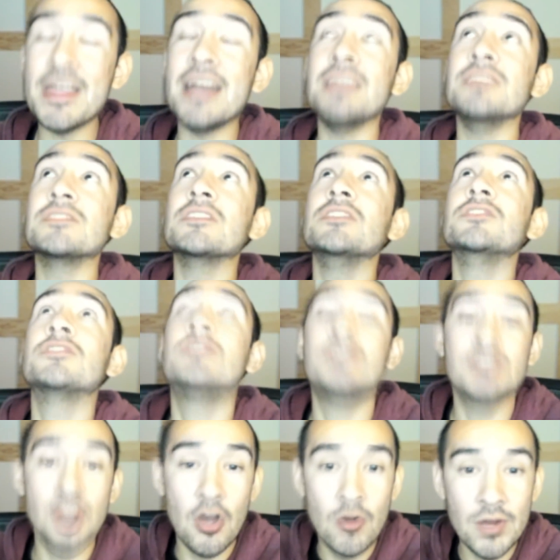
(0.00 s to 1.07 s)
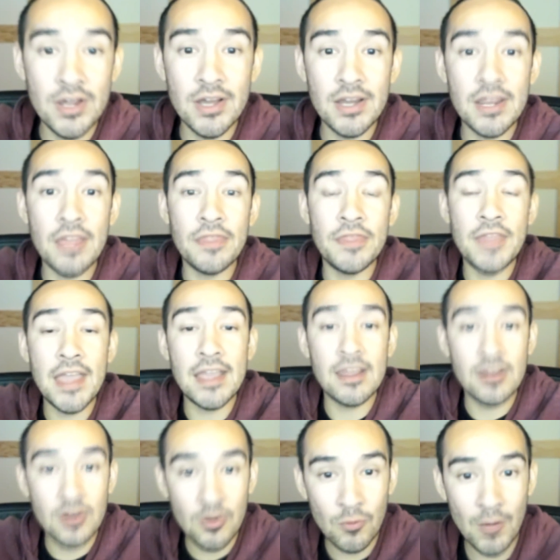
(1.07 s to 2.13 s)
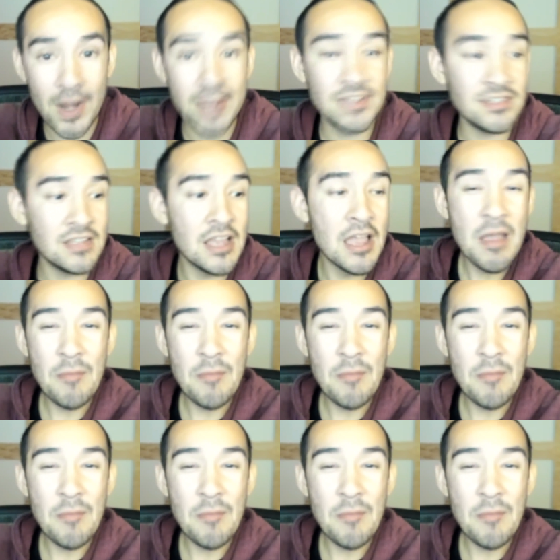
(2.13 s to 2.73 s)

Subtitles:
that is so good, thank Christ.